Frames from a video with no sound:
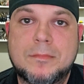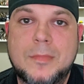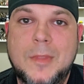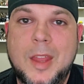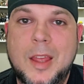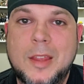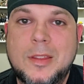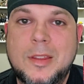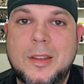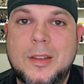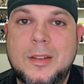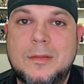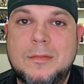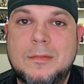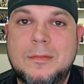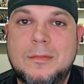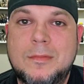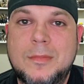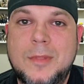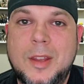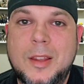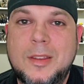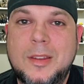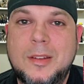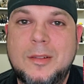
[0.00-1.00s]

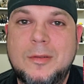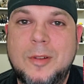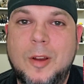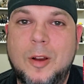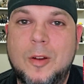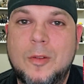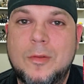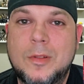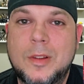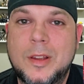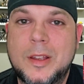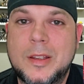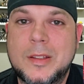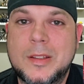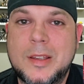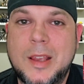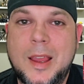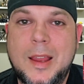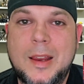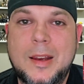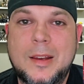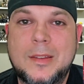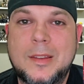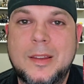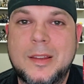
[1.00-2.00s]
nothing overly
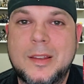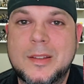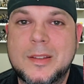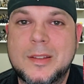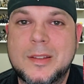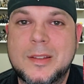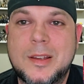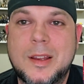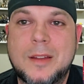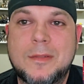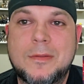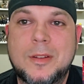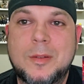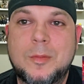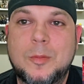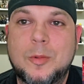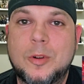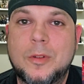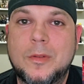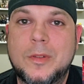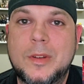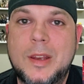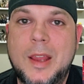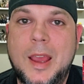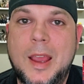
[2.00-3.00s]
exciting. I think this is definitely more
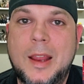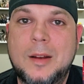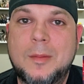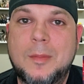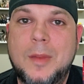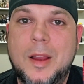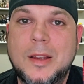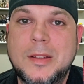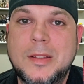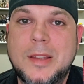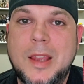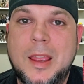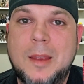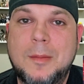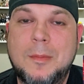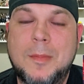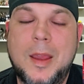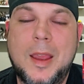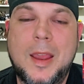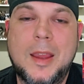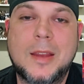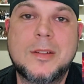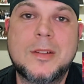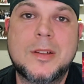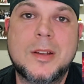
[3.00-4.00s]
of a Dynamite type
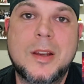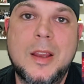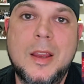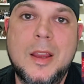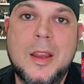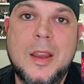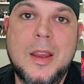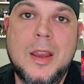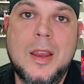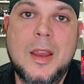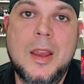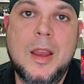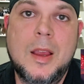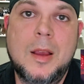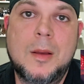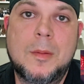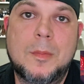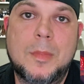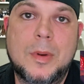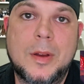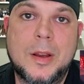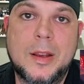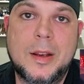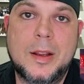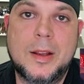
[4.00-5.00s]
match,
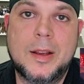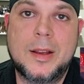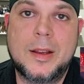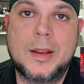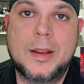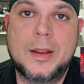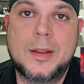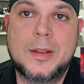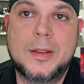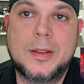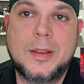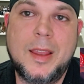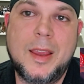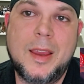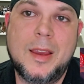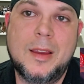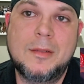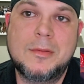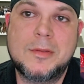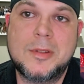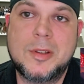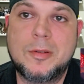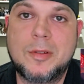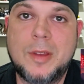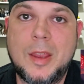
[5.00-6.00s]
but yeah, it
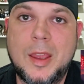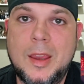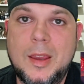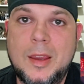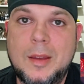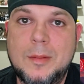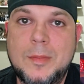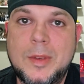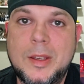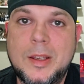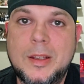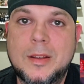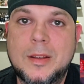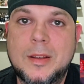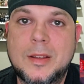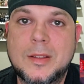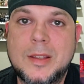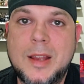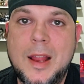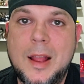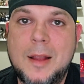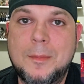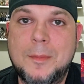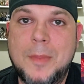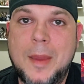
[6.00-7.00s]
was okay. I mean, it's
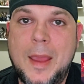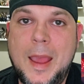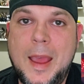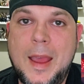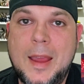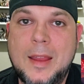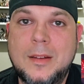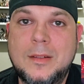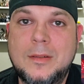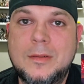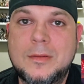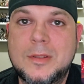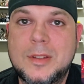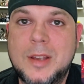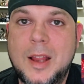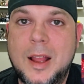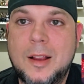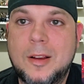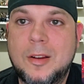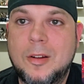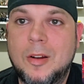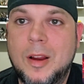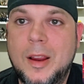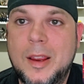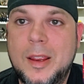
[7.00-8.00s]
not bad. It's
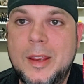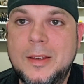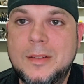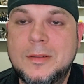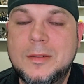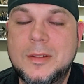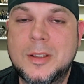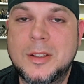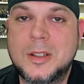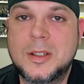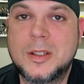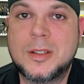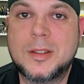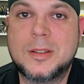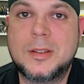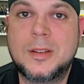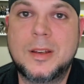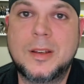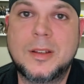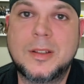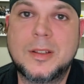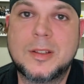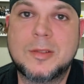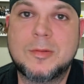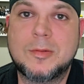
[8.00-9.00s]
not great. It
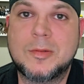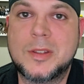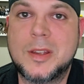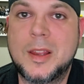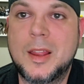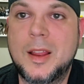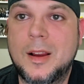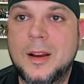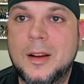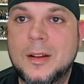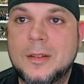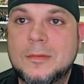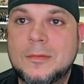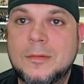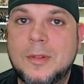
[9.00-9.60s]
just was there,